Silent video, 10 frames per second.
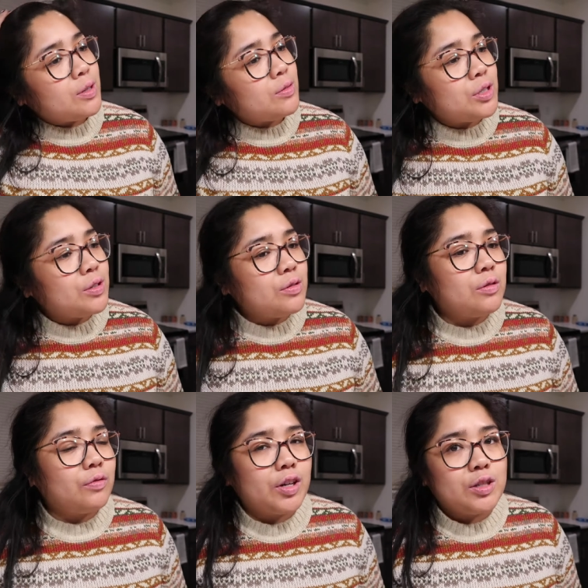go
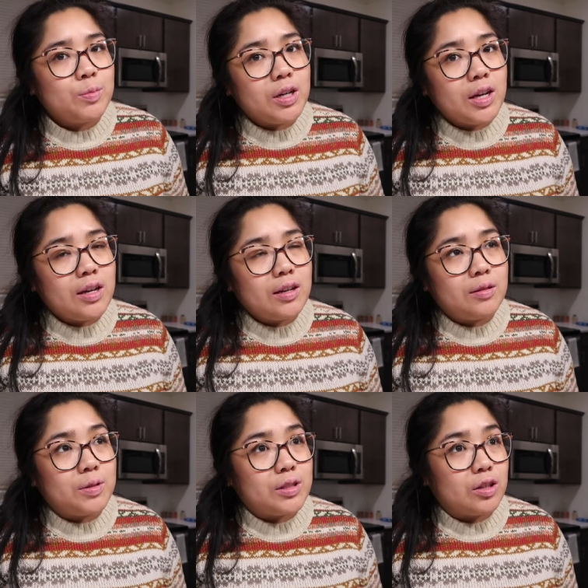to, Fresh Market.
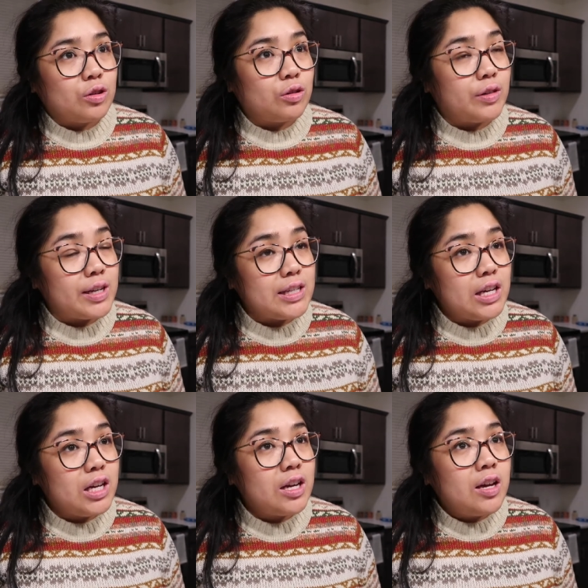It was
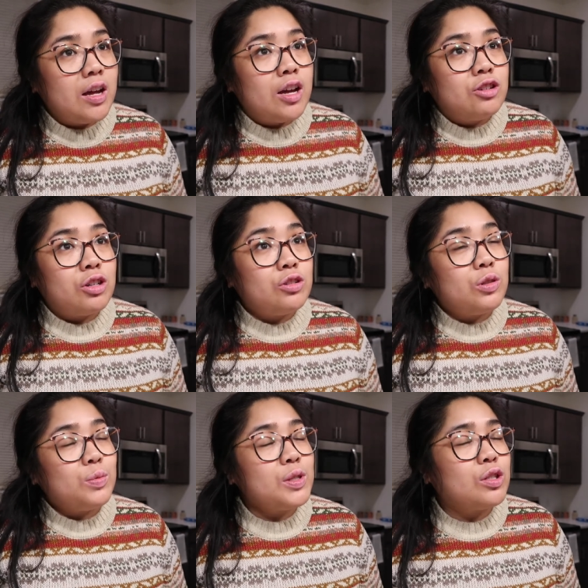crazy. Trader
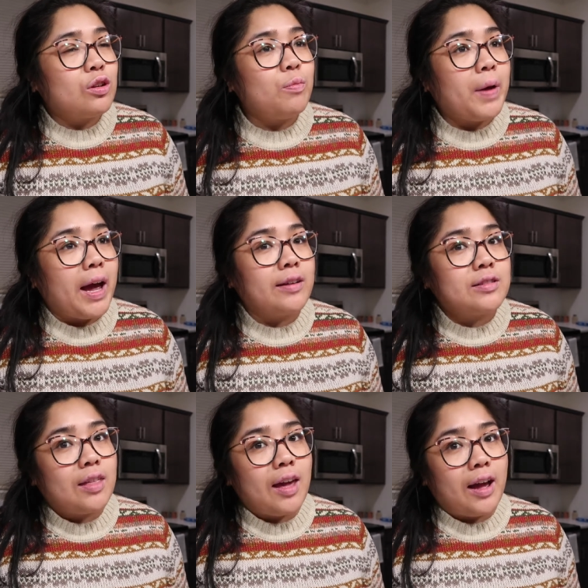Joe's was so
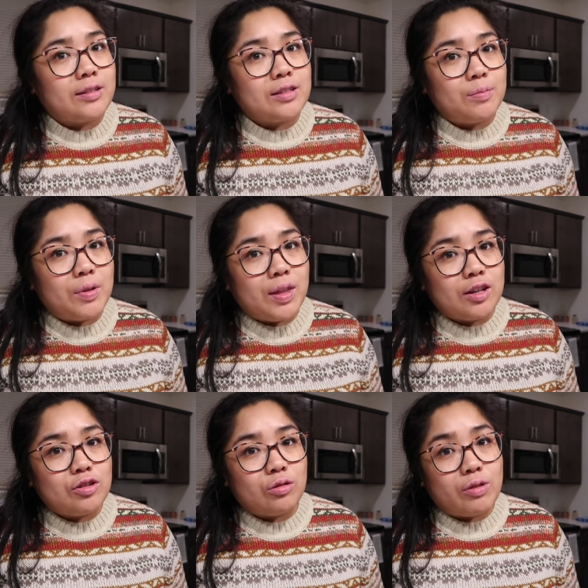packed. They had someone
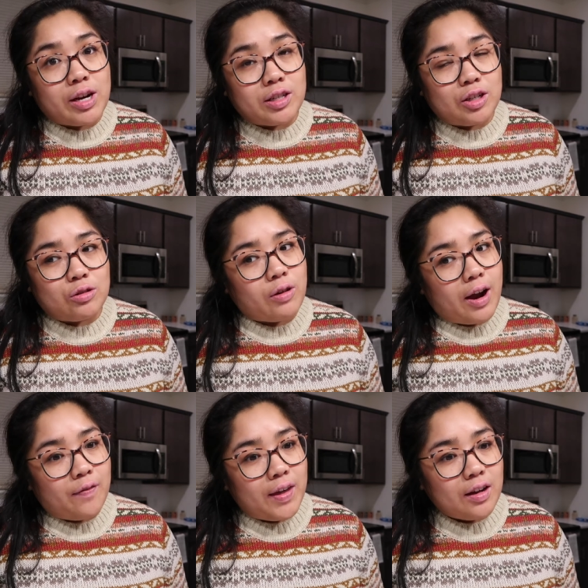there directing
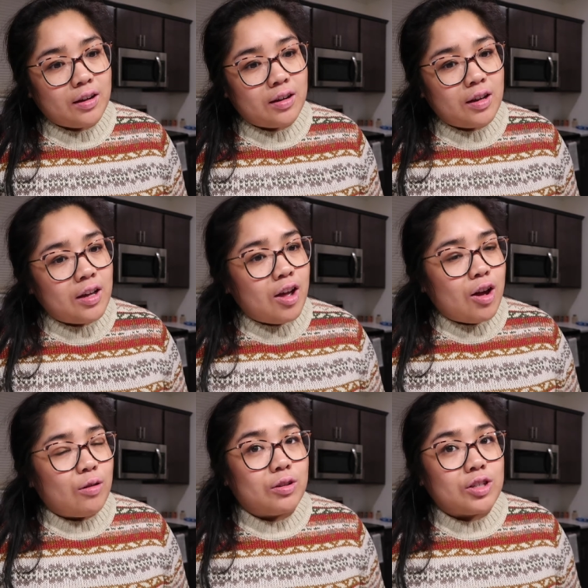traffic,
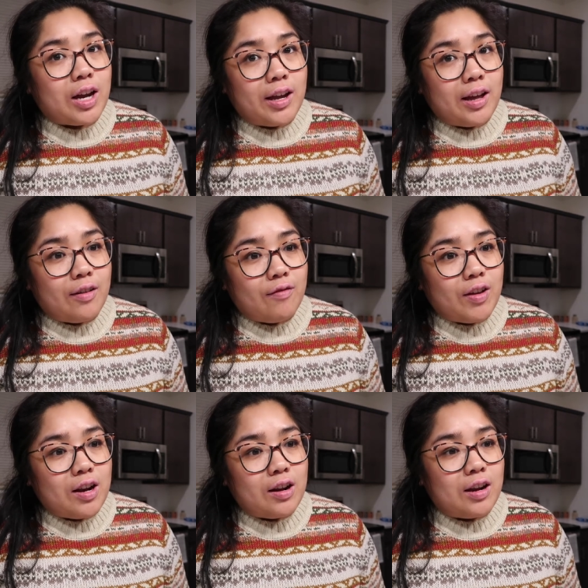which I
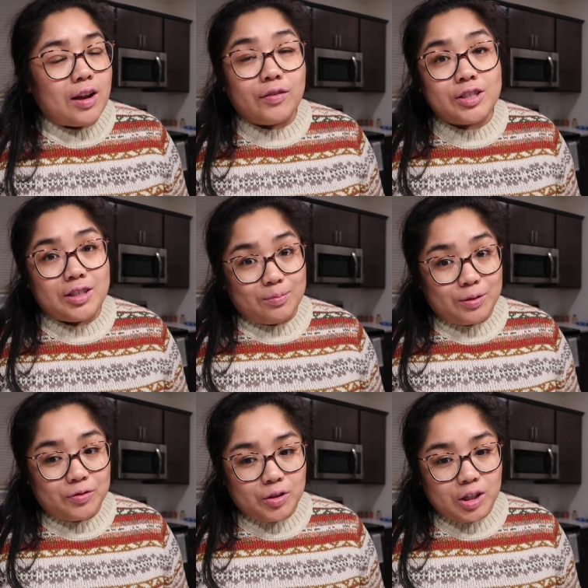have never seen
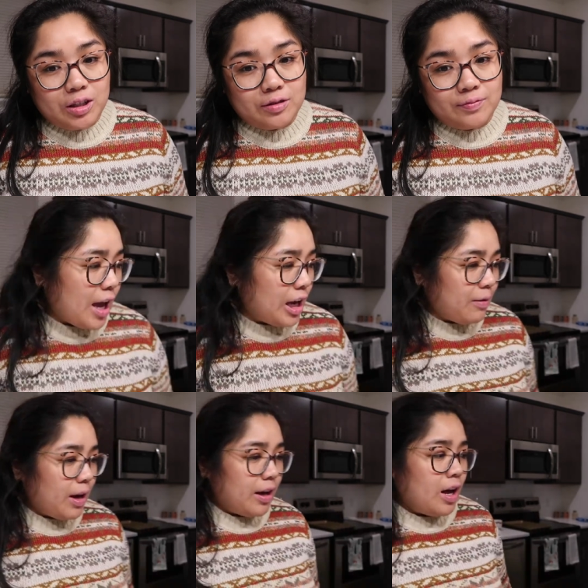before.
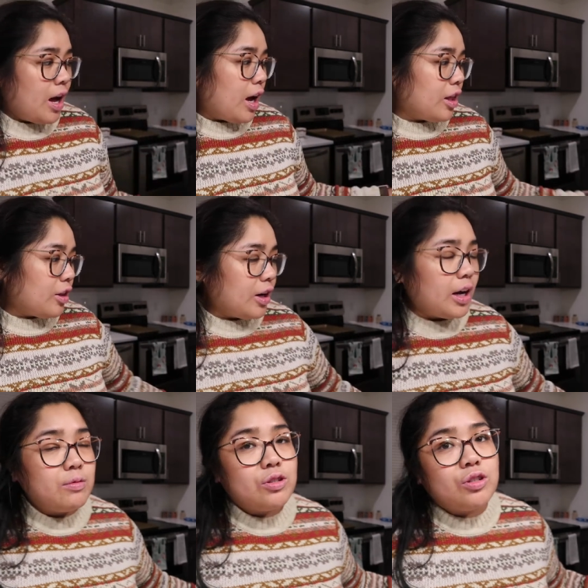Anyway, I thought
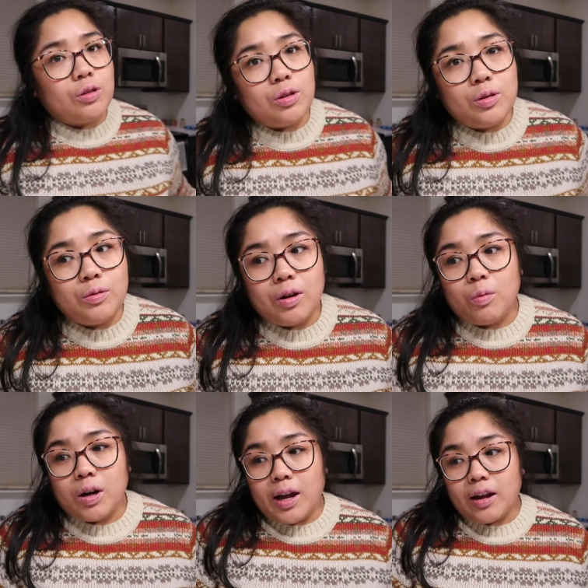I would just show you
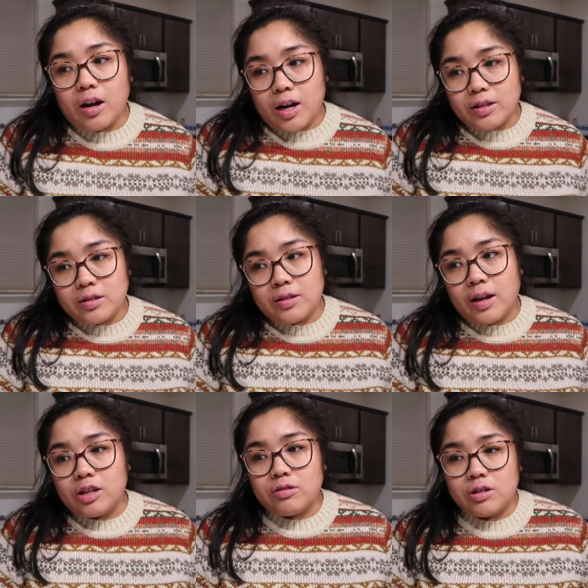what I got
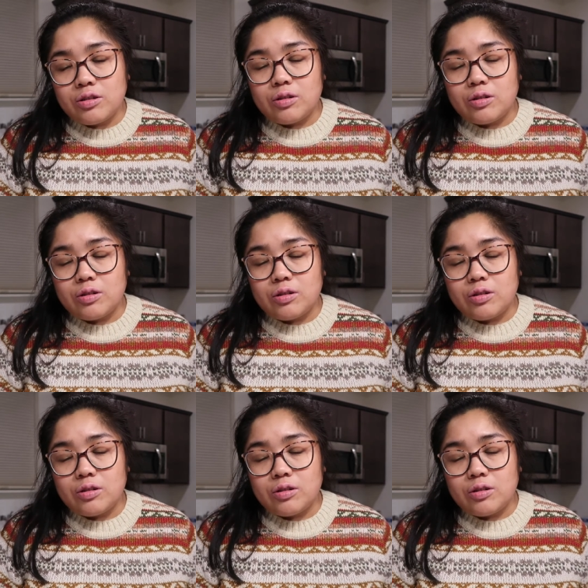at Trader